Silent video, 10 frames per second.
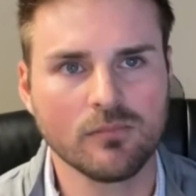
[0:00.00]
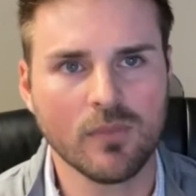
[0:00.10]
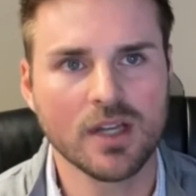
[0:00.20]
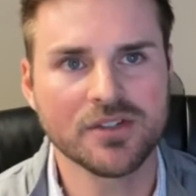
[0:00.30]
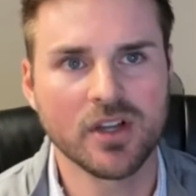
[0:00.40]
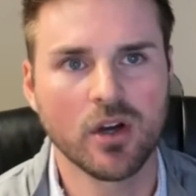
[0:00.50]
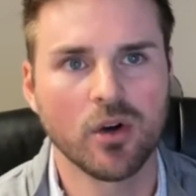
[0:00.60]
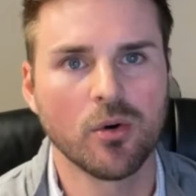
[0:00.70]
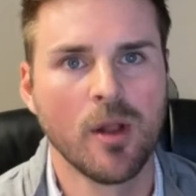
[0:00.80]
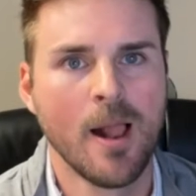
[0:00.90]

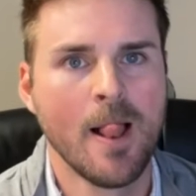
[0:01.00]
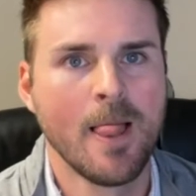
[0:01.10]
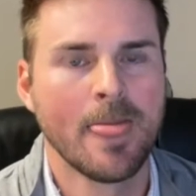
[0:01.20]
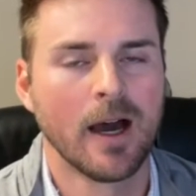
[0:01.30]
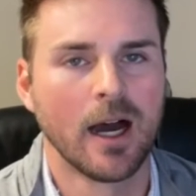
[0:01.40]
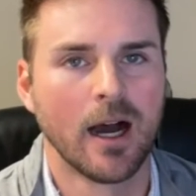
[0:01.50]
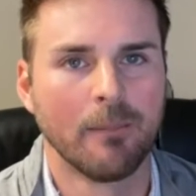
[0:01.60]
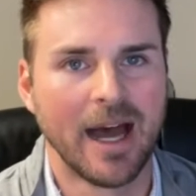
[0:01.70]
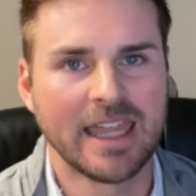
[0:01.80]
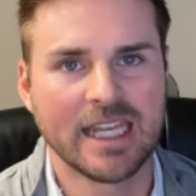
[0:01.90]
So
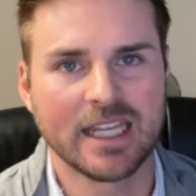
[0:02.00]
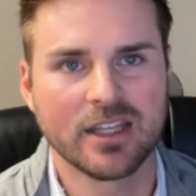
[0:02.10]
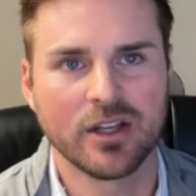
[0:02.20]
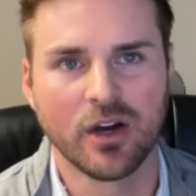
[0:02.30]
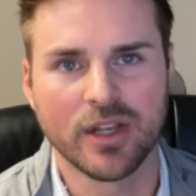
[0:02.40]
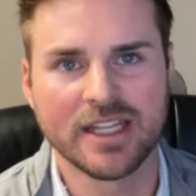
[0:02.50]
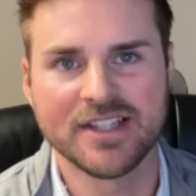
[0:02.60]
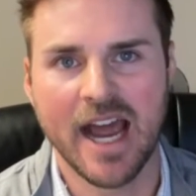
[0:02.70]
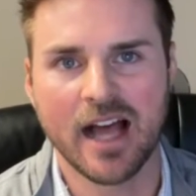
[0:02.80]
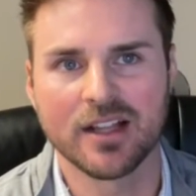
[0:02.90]
I think East
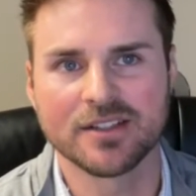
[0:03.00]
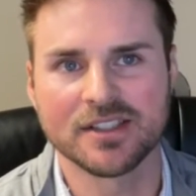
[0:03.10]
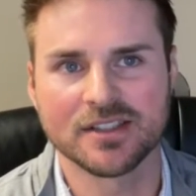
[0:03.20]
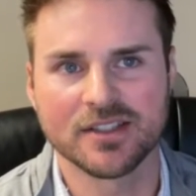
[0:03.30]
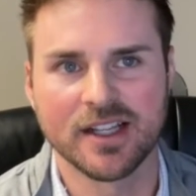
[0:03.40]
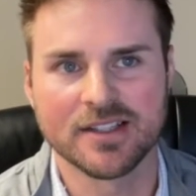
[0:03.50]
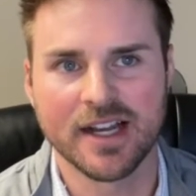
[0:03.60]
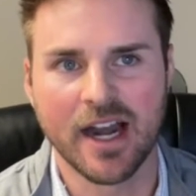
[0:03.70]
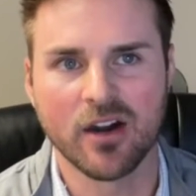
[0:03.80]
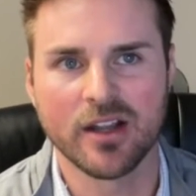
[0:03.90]
Dallas is
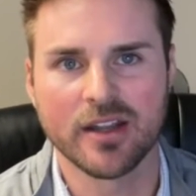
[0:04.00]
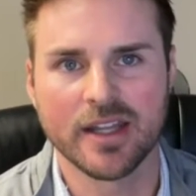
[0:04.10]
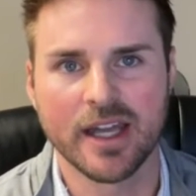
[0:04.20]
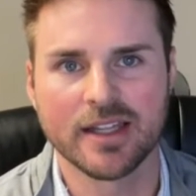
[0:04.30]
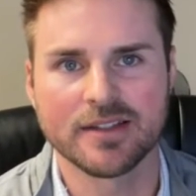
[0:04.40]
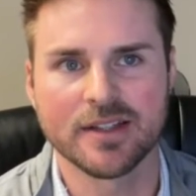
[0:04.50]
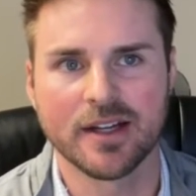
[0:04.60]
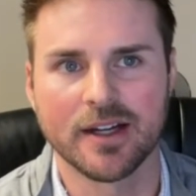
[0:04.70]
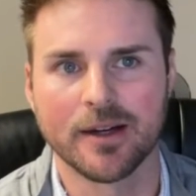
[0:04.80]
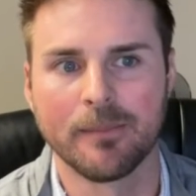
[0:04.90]
an area that
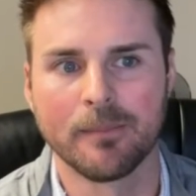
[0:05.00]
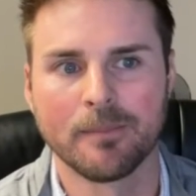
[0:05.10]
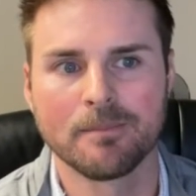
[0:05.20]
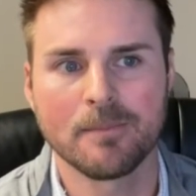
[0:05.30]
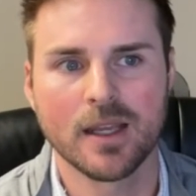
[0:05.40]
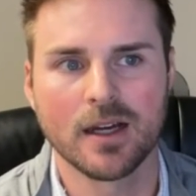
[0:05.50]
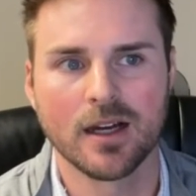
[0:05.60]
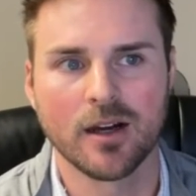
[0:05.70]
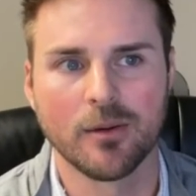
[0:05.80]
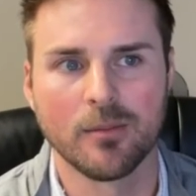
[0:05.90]

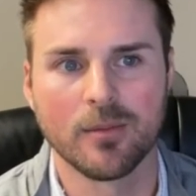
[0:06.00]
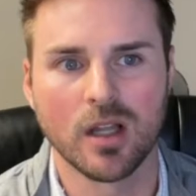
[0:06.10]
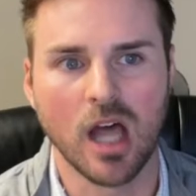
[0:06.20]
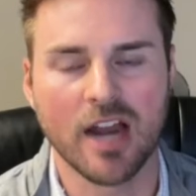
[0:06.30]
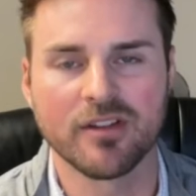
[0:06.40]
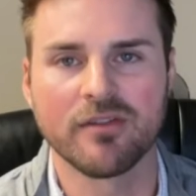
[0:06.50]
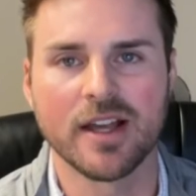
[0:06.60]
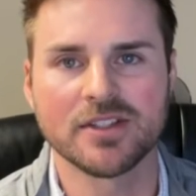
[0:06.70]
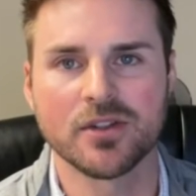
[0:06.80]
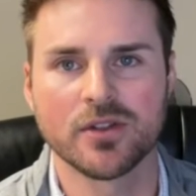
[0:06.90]
a lot of
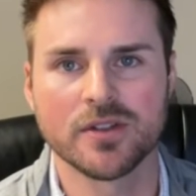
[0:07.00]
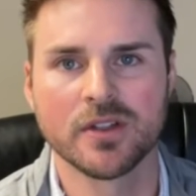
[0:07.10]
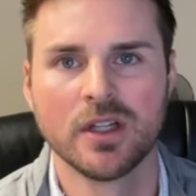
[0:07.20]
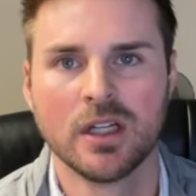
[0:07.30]
investors,